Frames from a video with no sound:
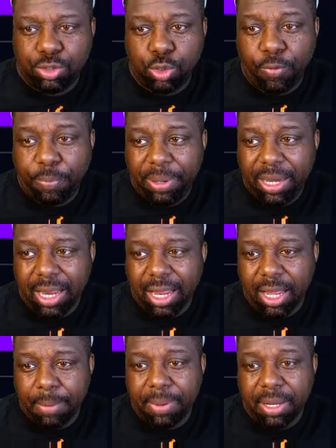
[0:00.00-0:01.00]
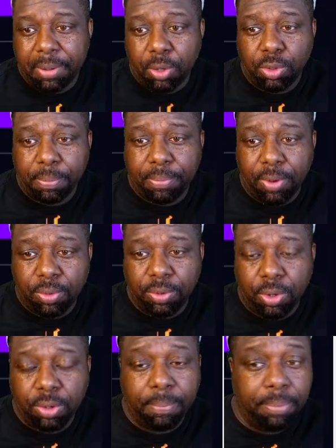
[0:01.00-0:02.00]
Truth be, but
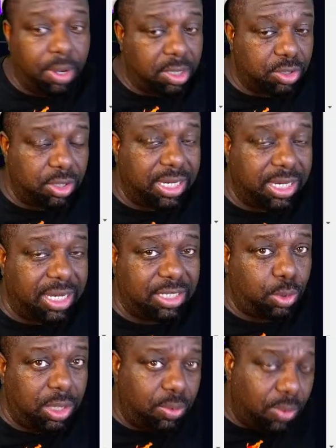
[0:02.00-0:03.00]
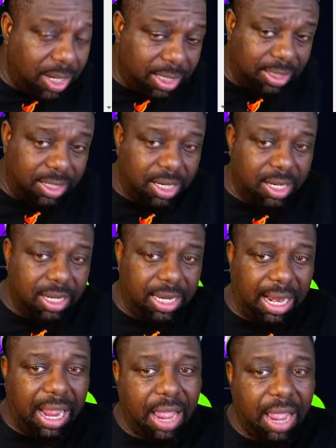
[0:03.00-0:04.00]
on the books, you're getting at 21
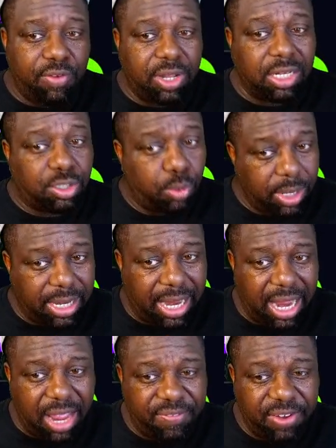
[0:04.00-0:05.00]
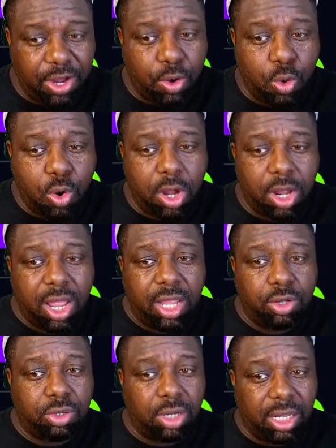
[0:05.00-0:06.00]
and a half, you're getting 20 and a half here. Or
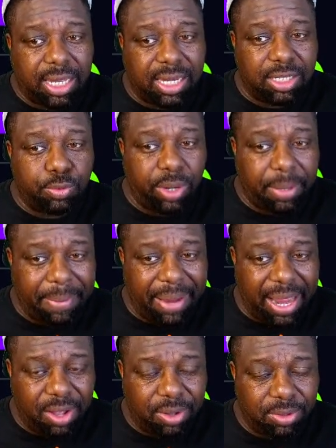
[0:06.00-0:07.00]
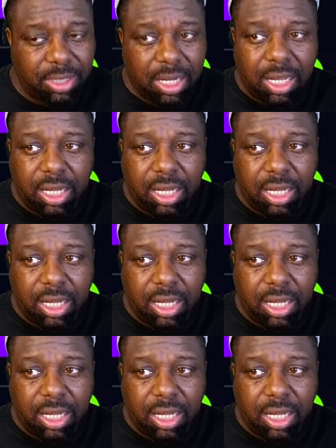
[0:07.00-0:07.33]
you can look at his rebounds.